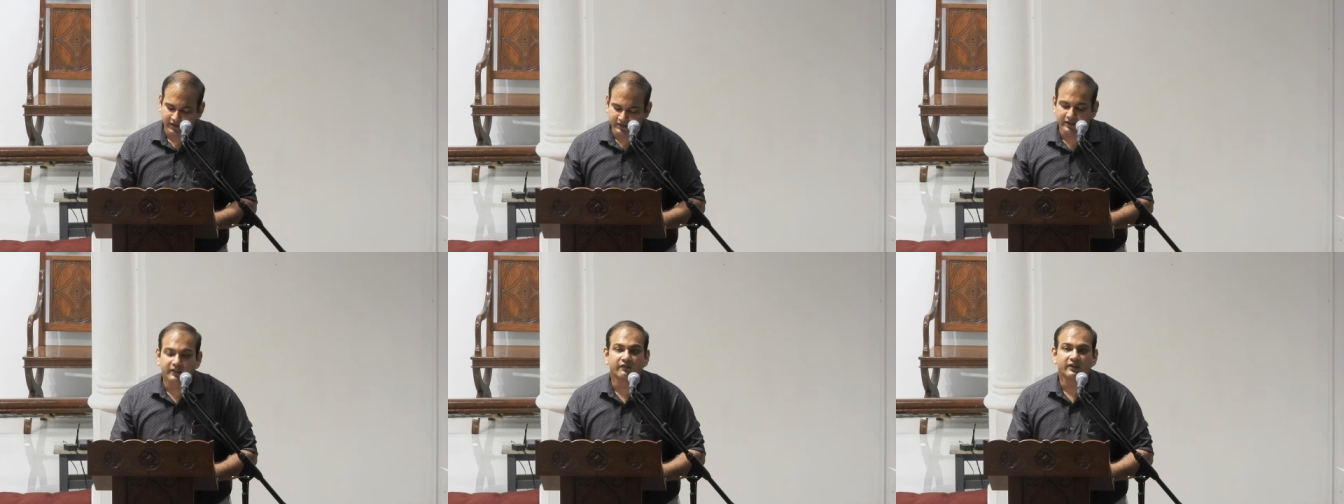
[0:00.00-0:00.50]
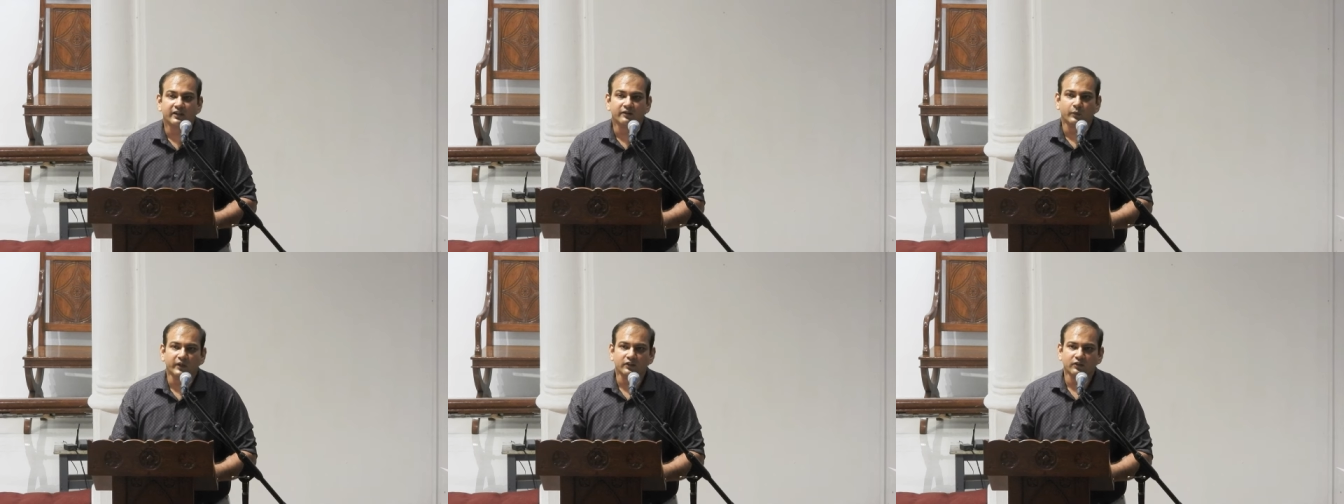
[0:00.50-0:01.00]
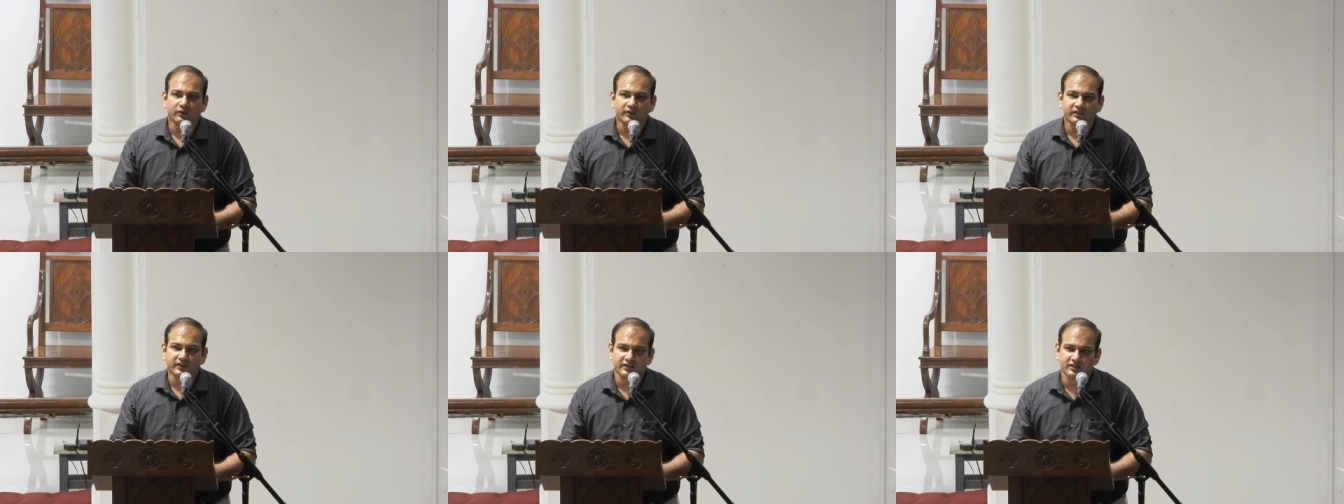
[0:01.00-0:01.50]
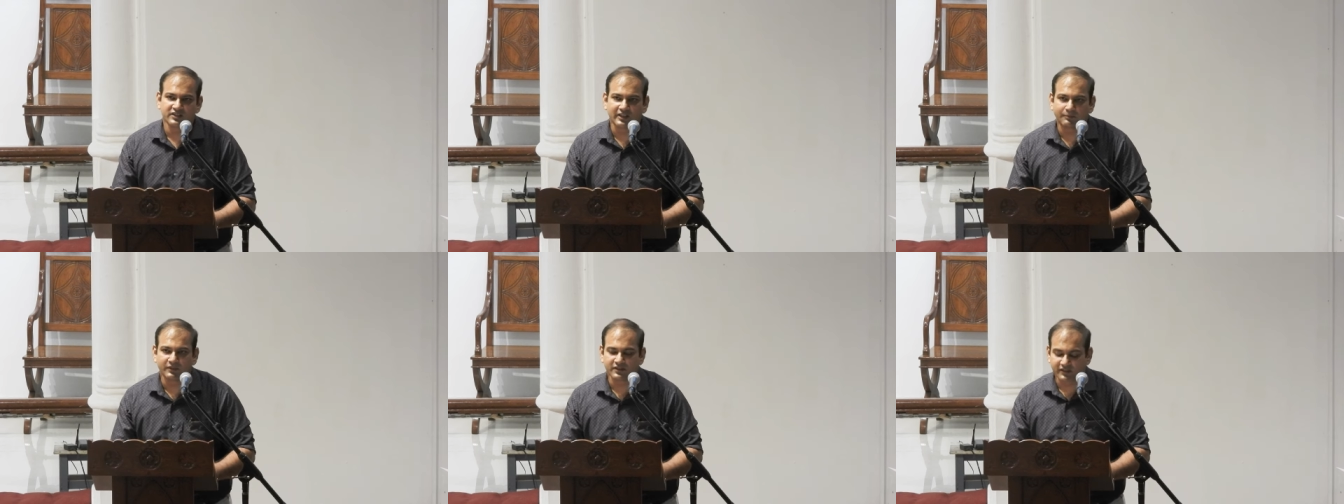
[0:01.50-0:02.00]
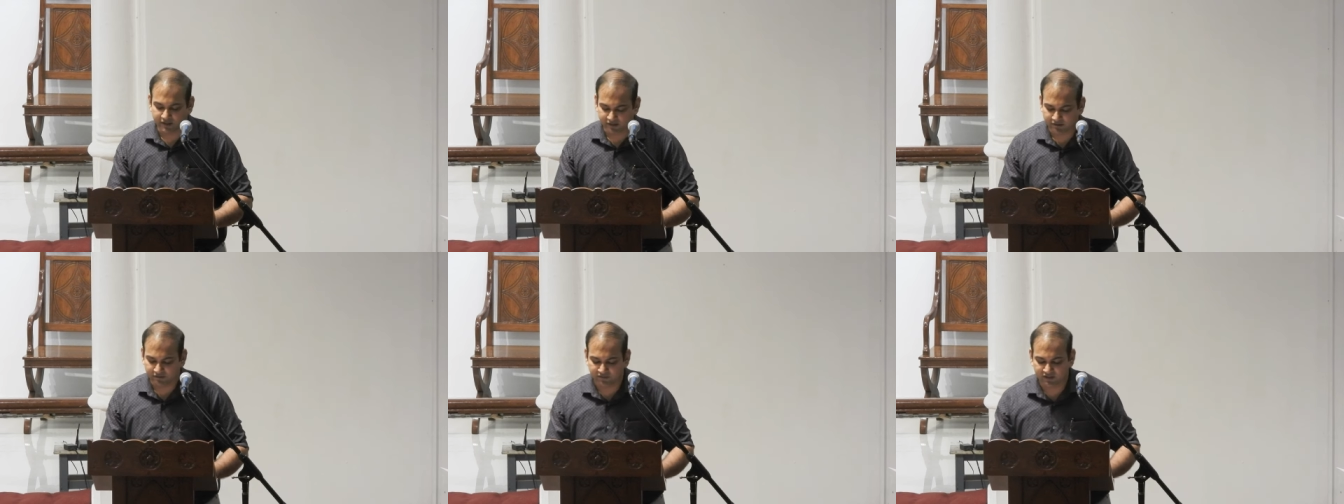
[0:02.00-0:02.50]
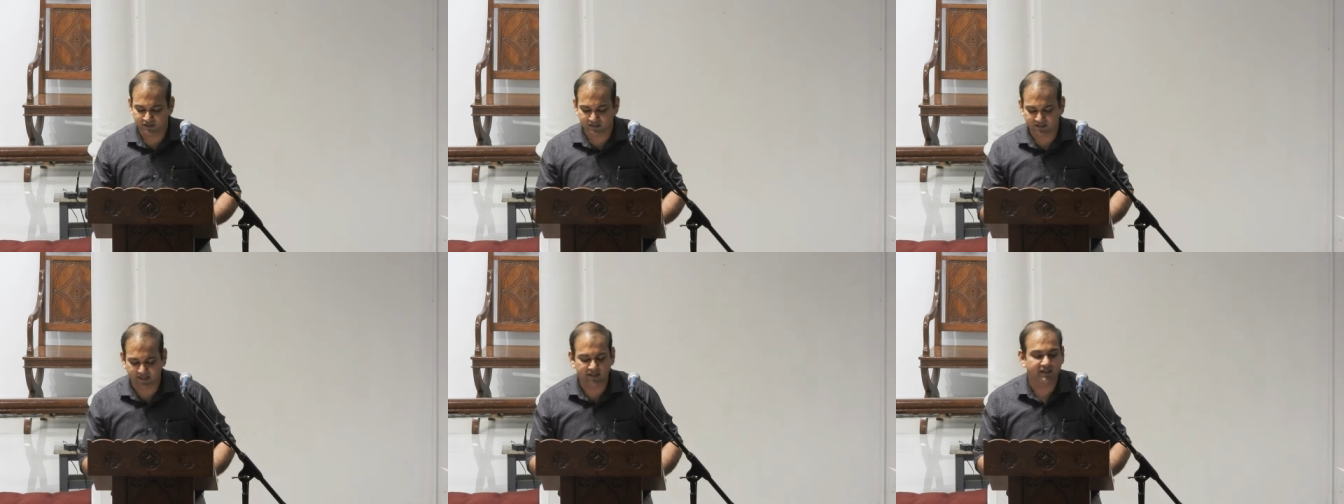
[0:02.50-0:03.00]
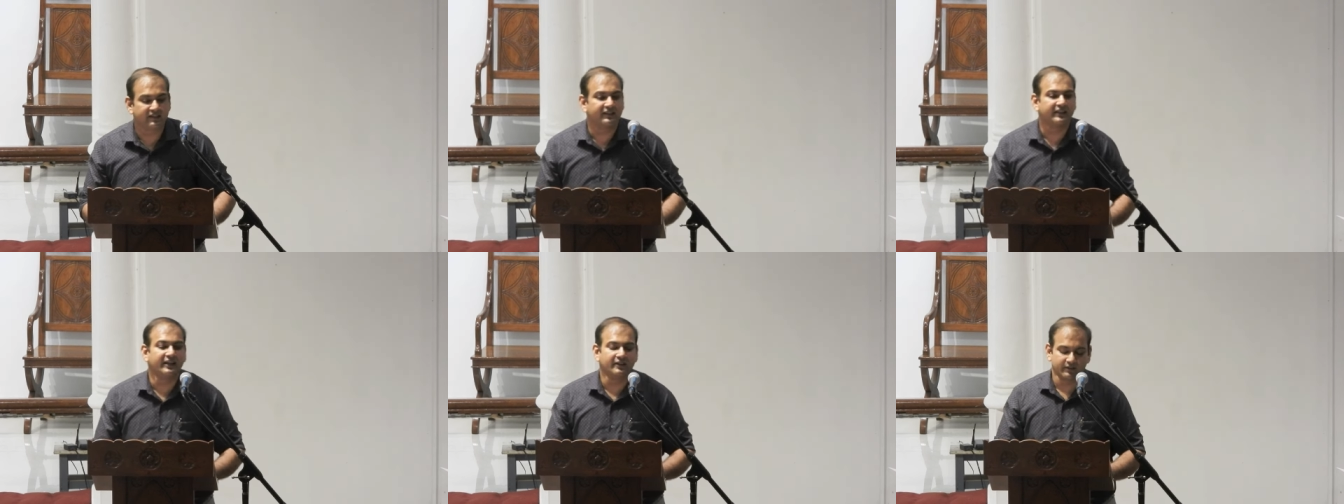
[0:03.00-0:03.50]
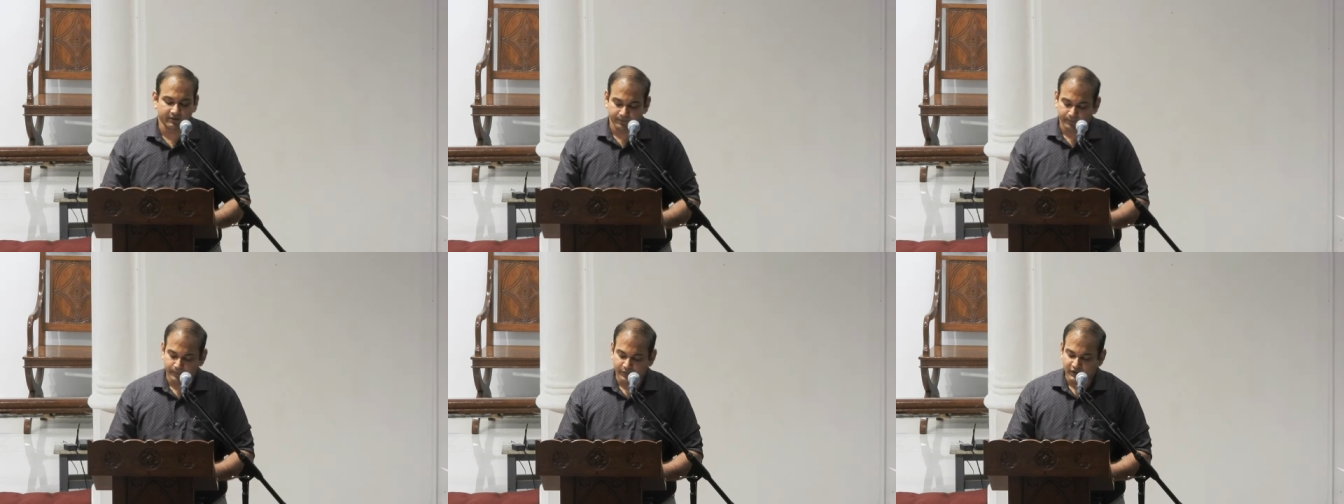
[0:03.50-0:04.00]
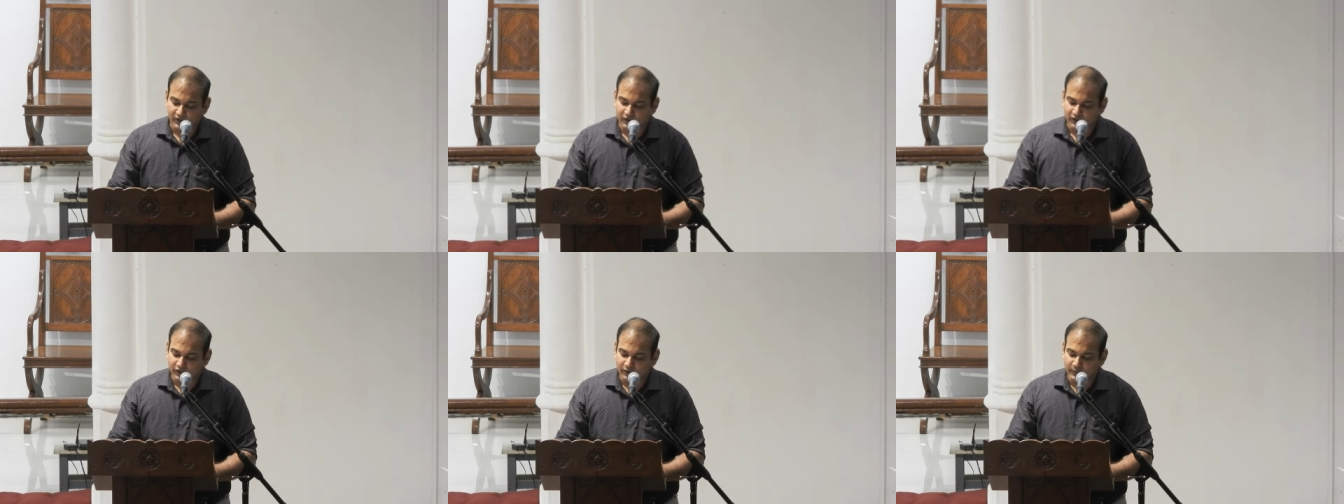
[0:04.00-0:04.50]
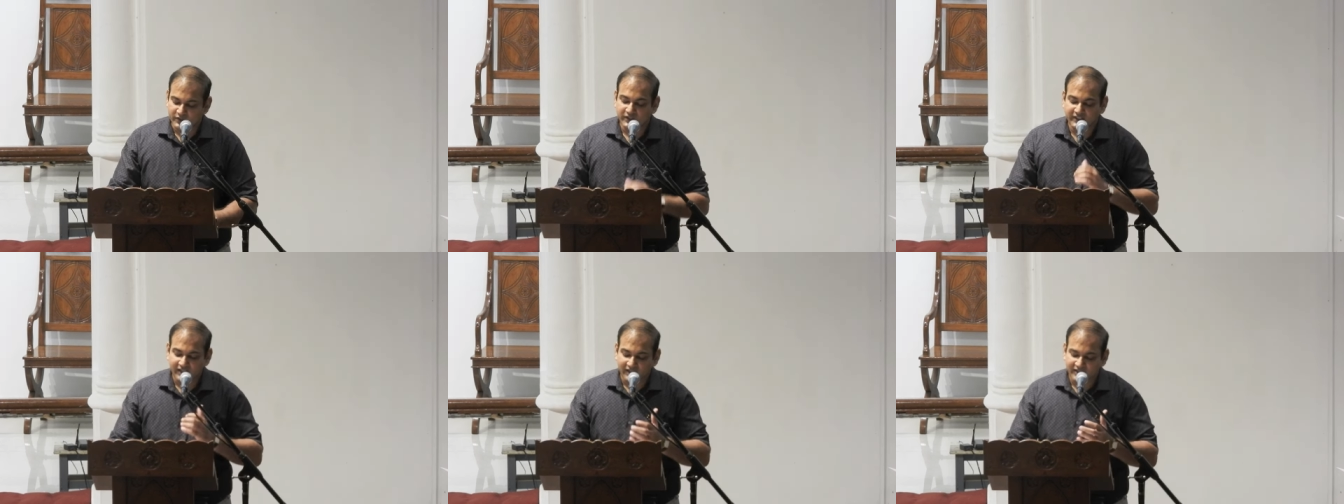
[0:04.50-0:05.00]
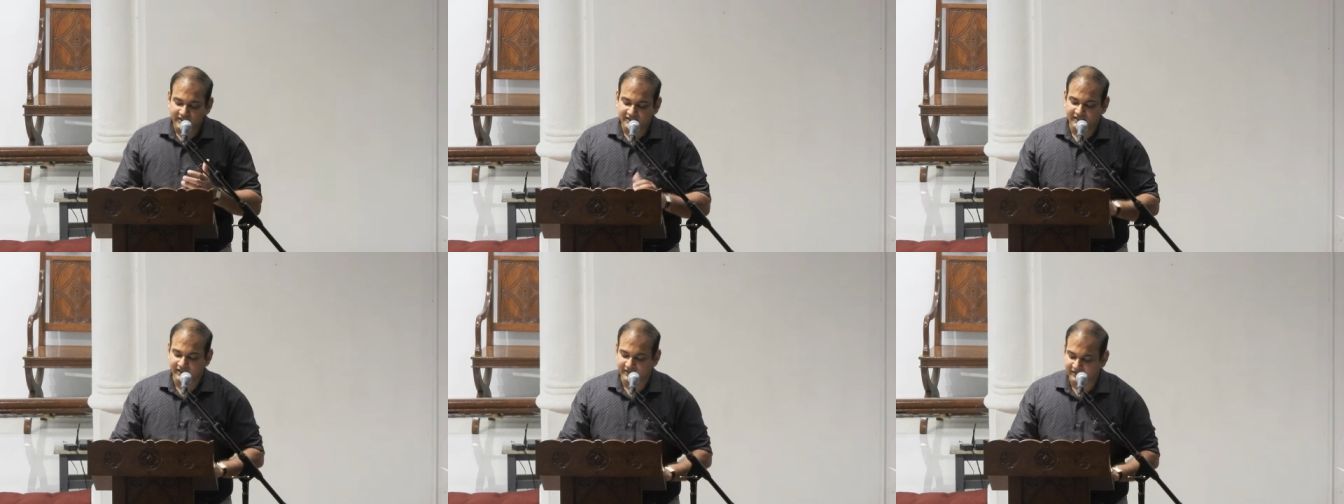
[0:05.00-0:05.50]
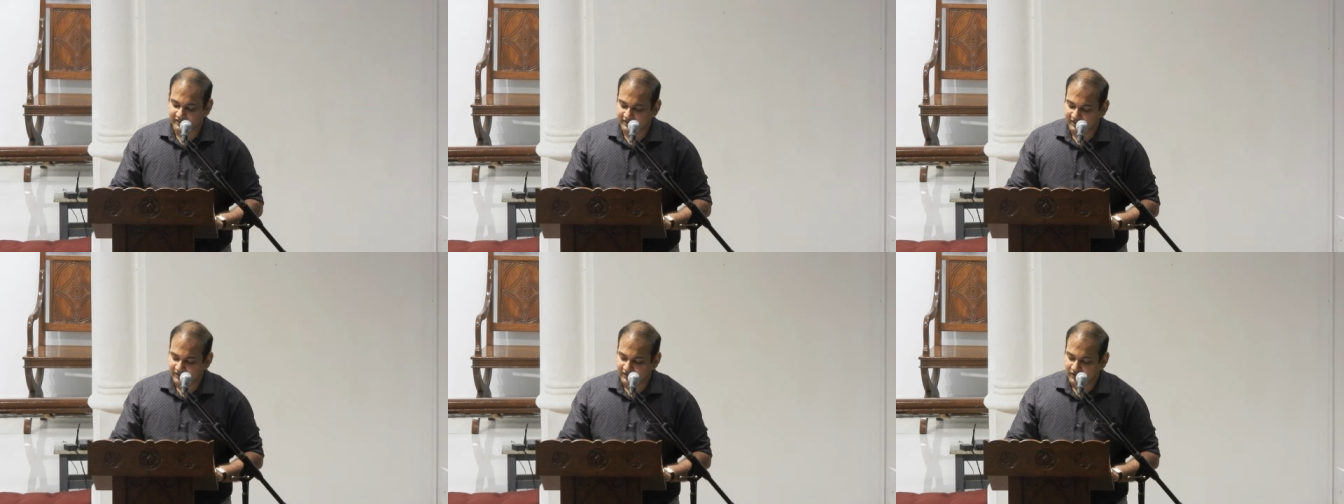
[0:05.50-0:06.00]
It's given in 1 Corinthians chapter 6, verses 9 and 10, which clearly says,